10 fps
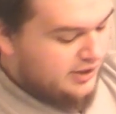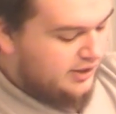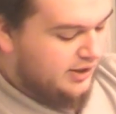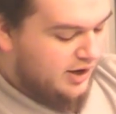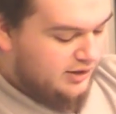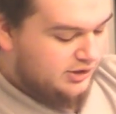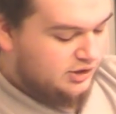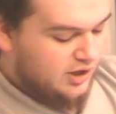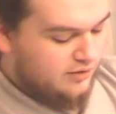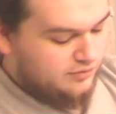knowledge
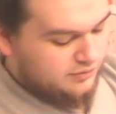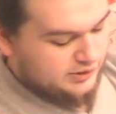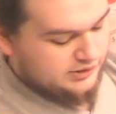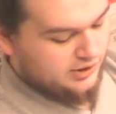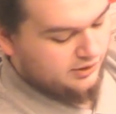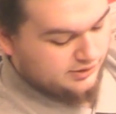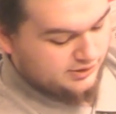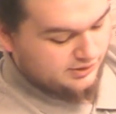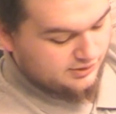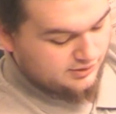of
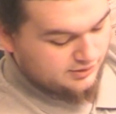results.